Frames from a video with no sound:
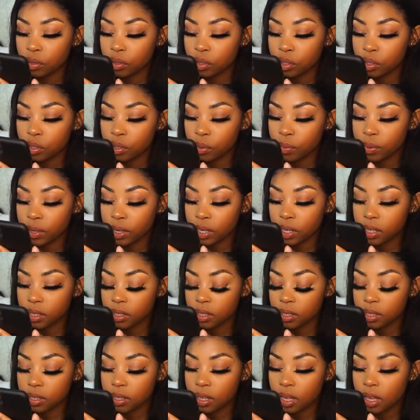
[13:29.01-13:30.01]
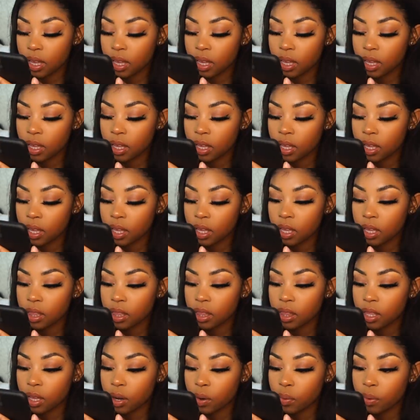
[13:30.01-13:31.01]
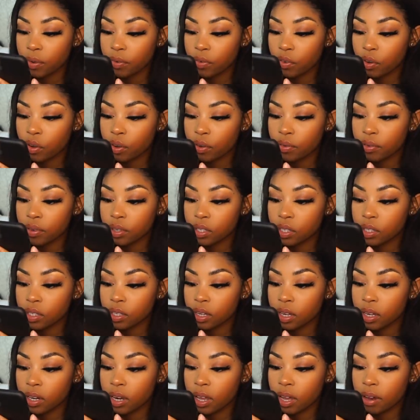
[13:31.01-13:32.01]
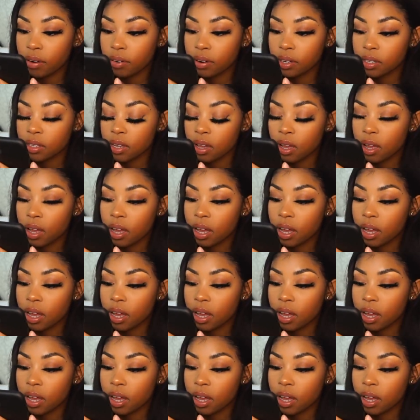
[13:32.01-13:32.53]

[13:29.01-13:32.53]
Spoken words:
so we can see that we've covered certain areas.